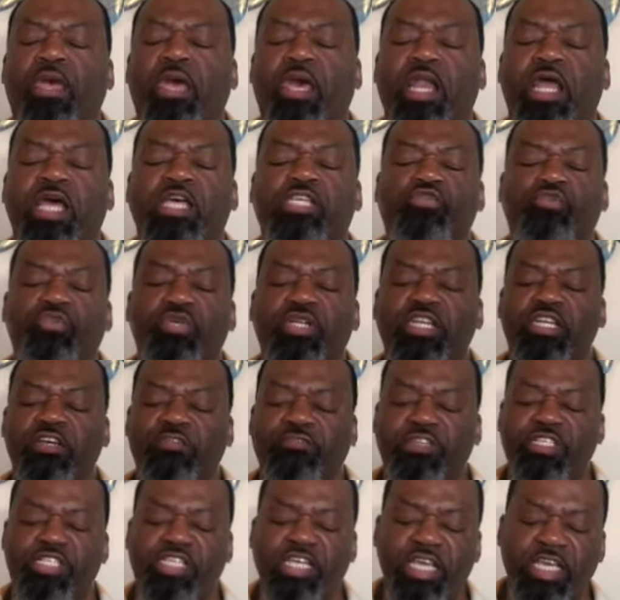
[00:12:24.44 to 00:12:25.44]
And as we
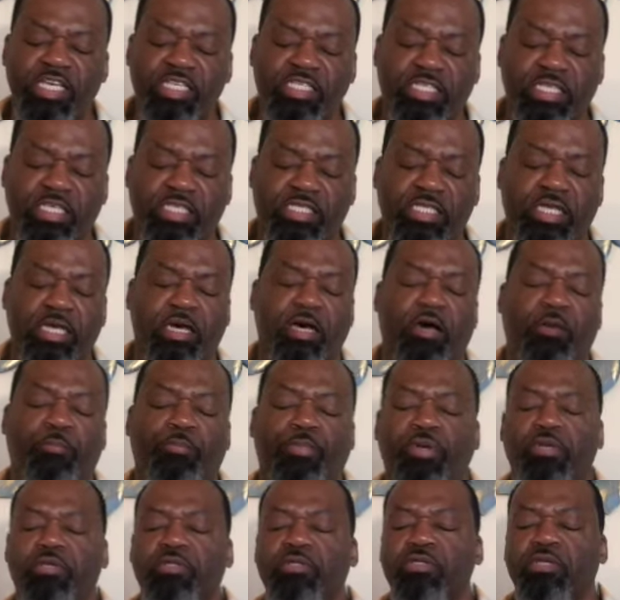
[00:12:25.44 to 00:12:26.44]
lift Jesus up,
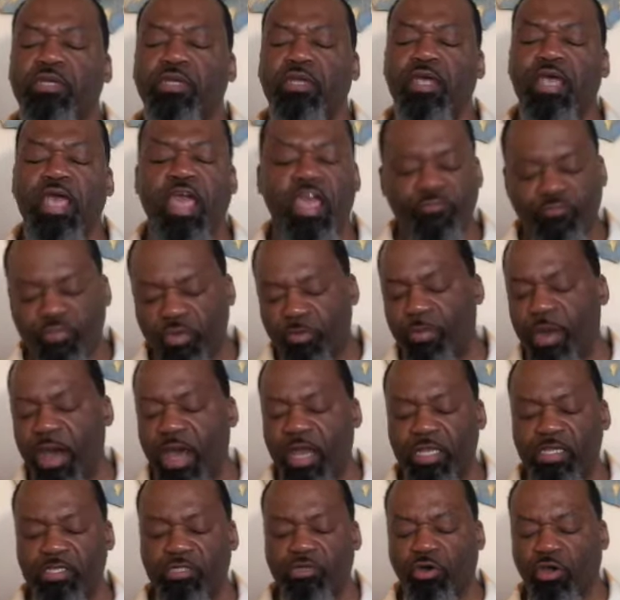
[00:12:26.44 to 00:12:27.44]

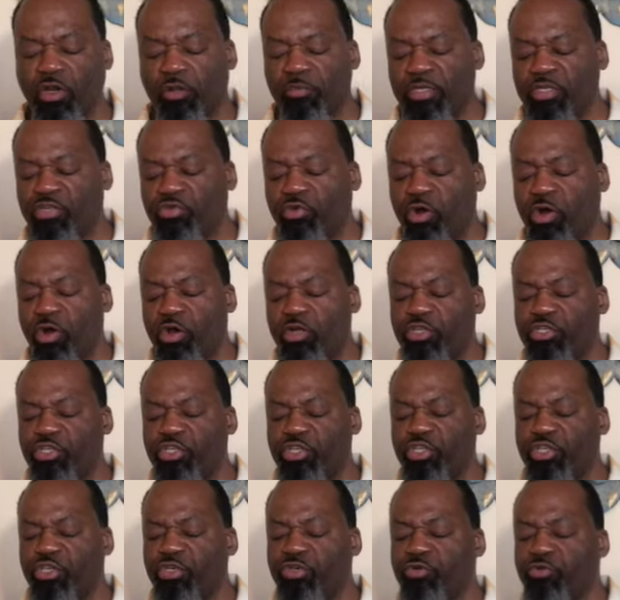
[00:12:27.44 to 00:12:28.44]
everybody's going to be drawn to
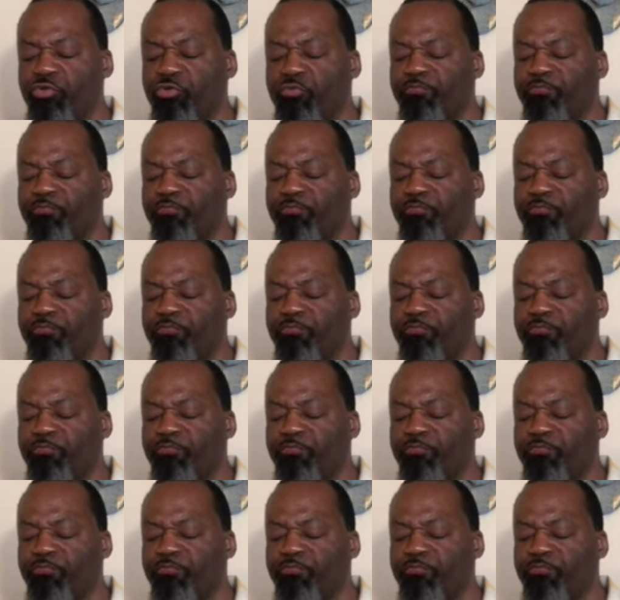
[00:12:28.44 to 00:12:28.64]
you.